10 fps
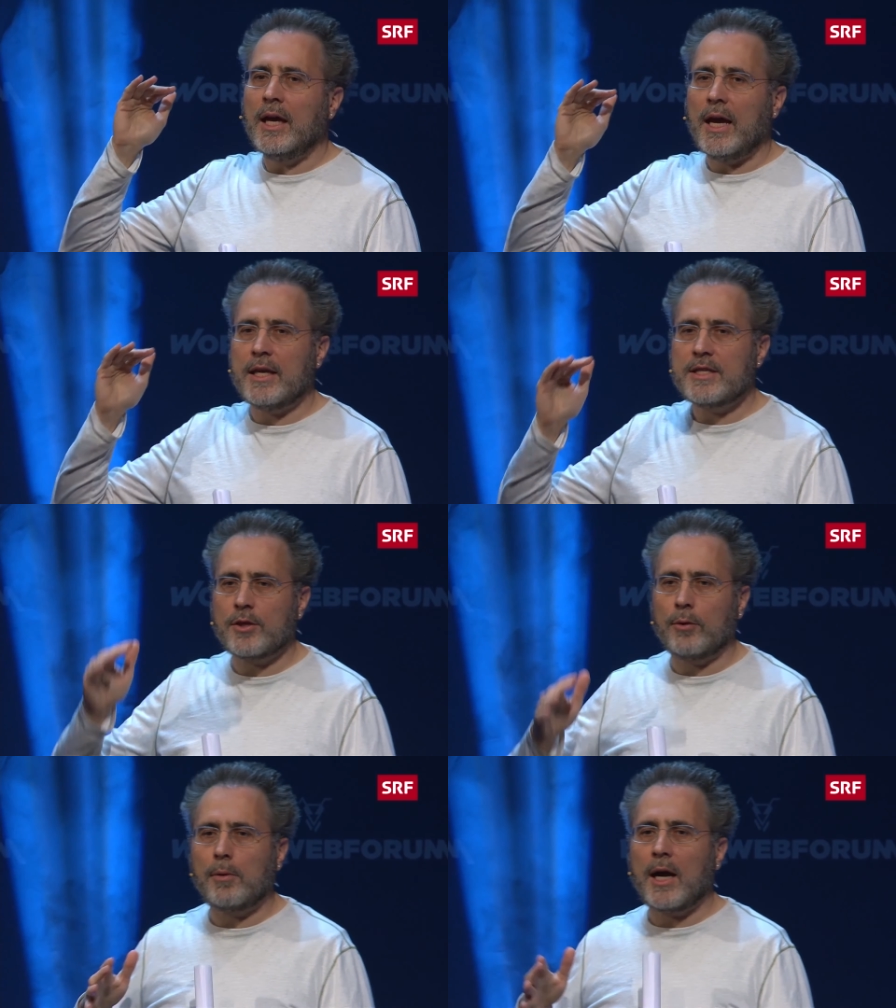And
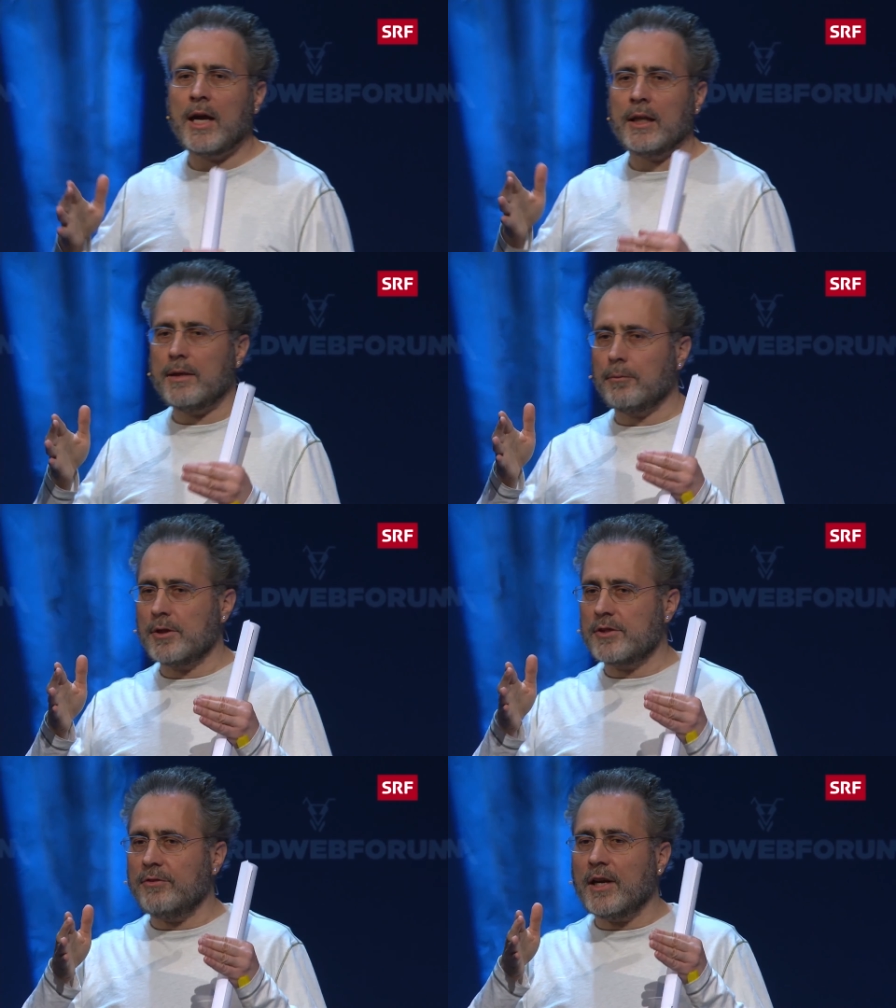so while it
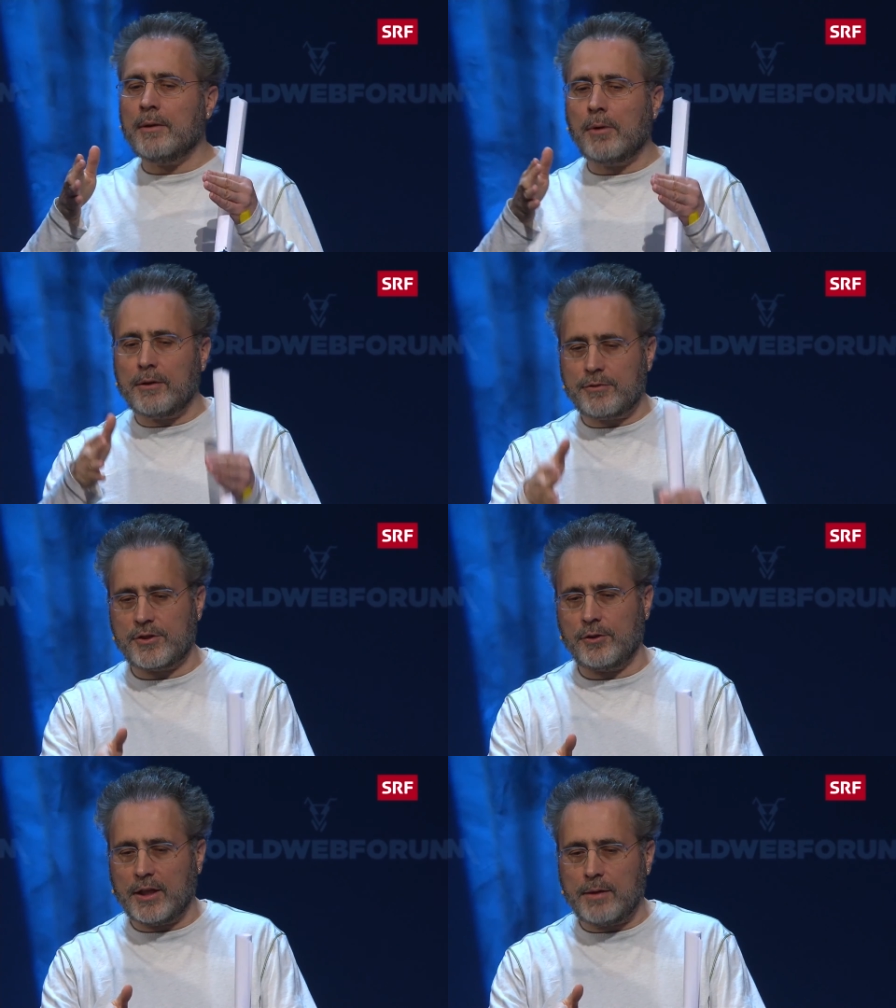works very well for
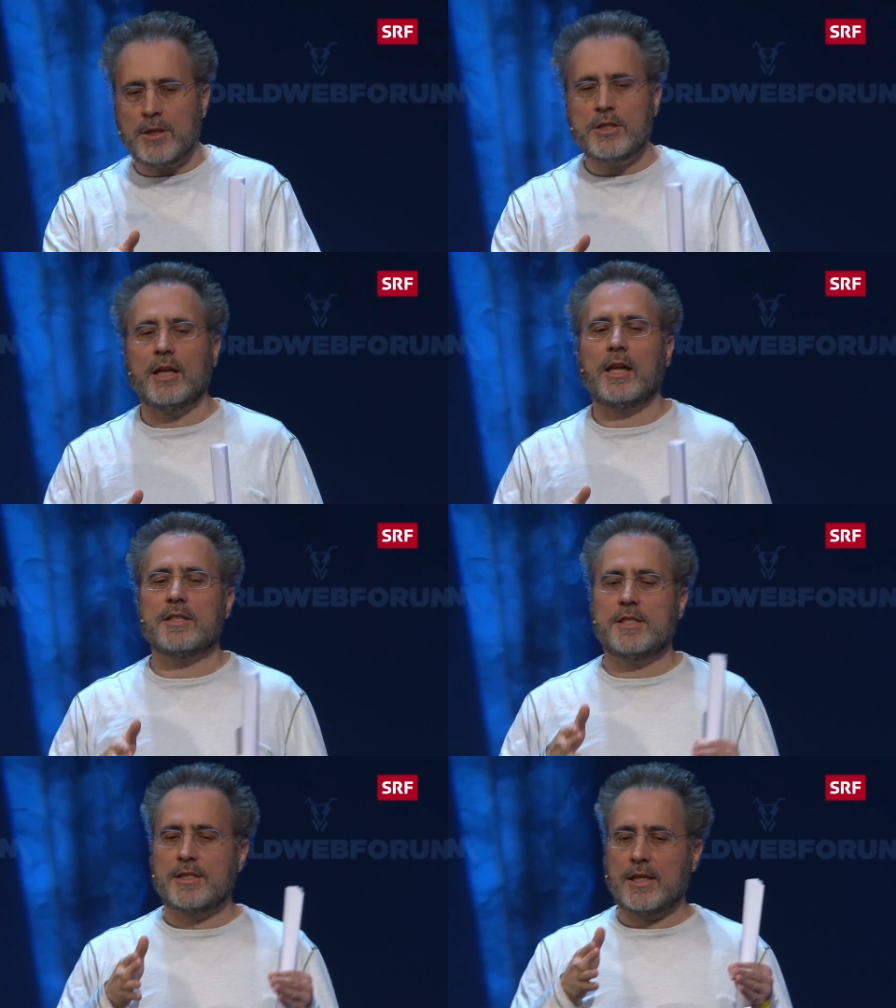certain image
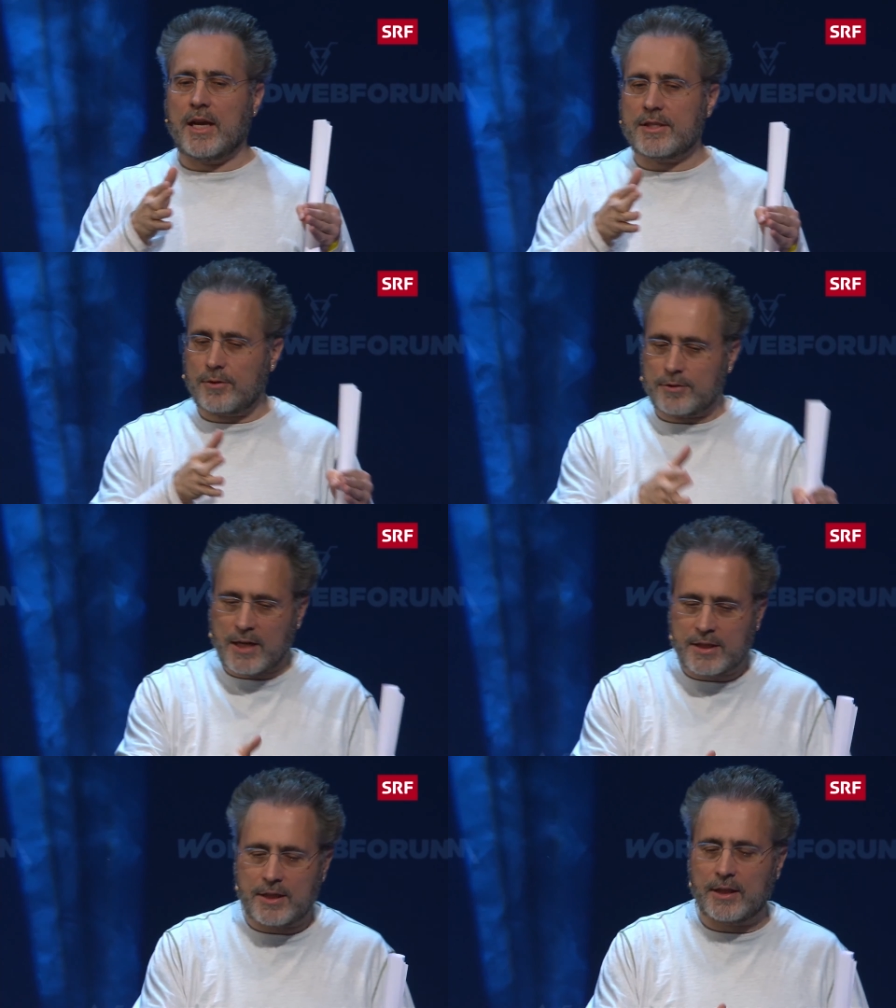analysis tasks or
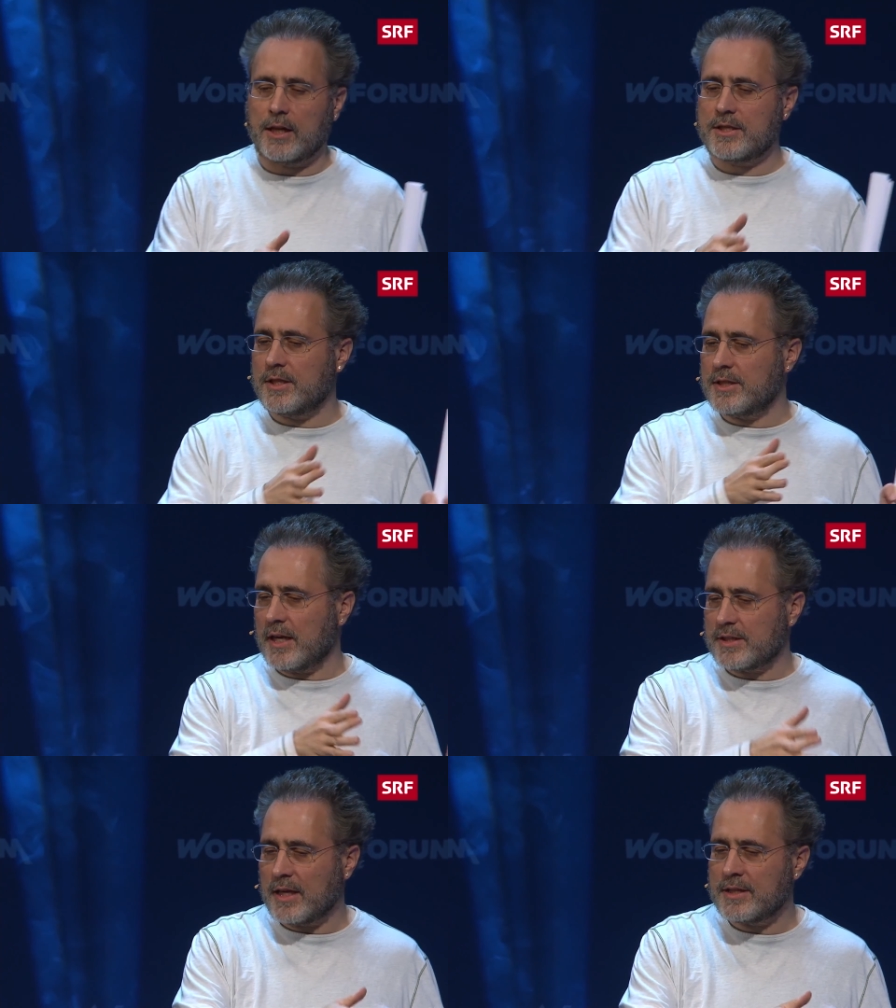text analysis
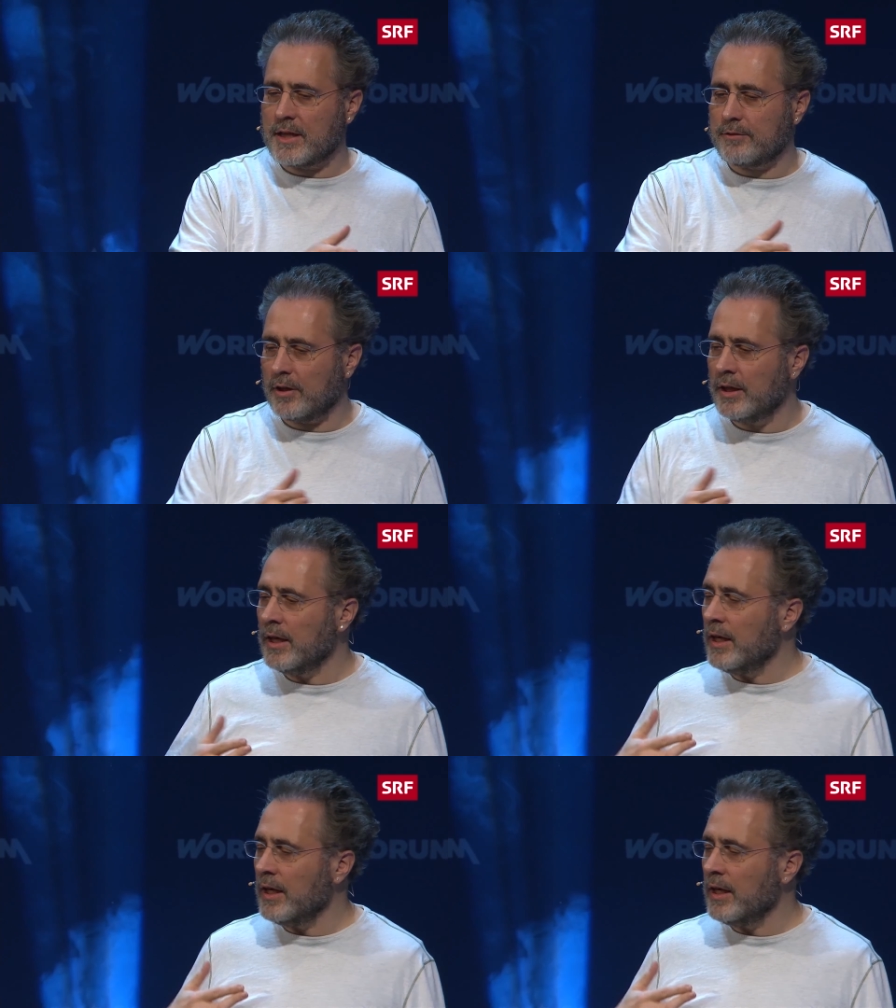tasks, et cetera,